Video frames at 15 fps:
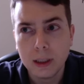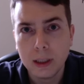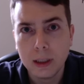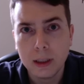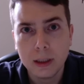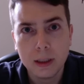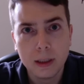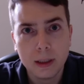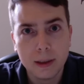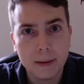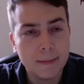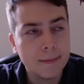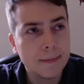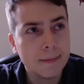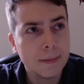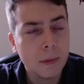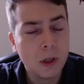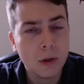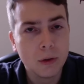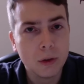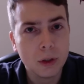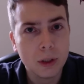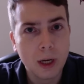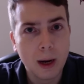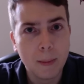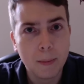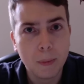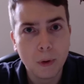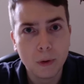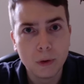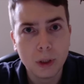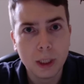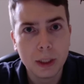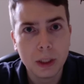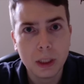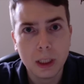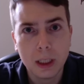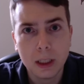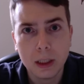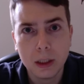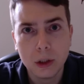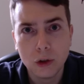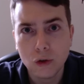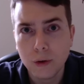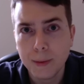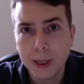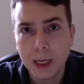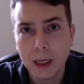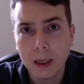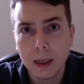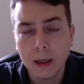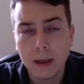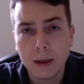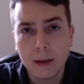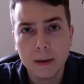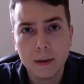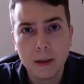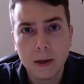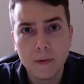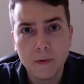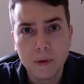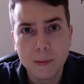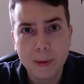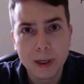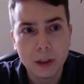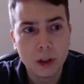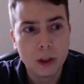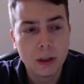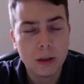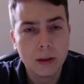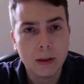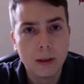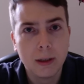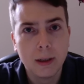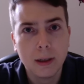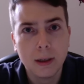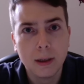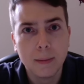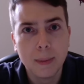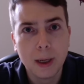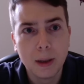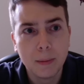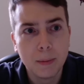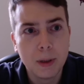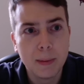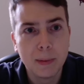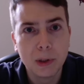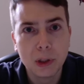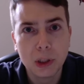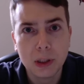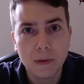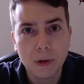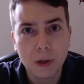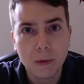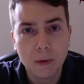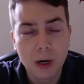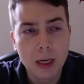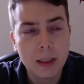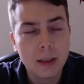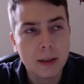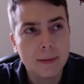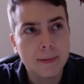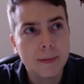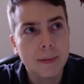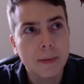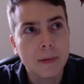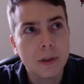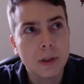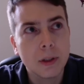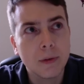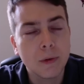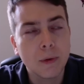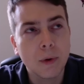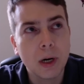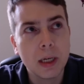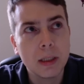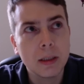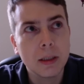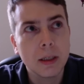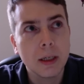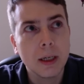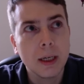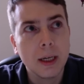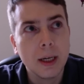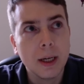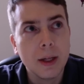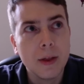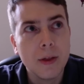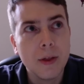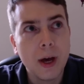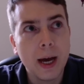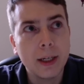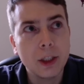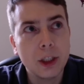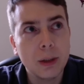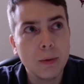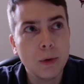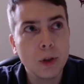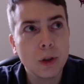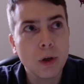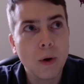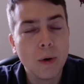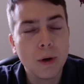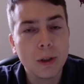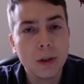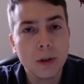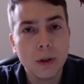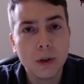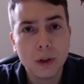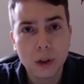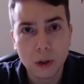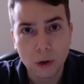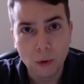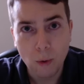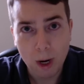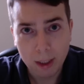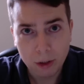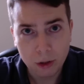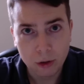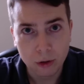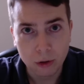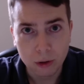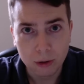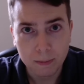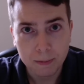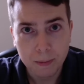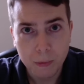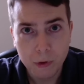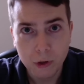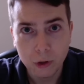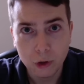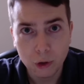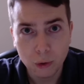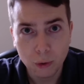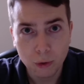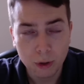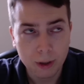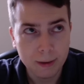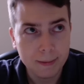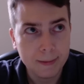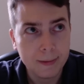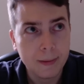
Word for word: didn't, um, you know, stop protesting and distributing uh, information uh, about people's civic rights, civil rights, that she was going to sequester the jury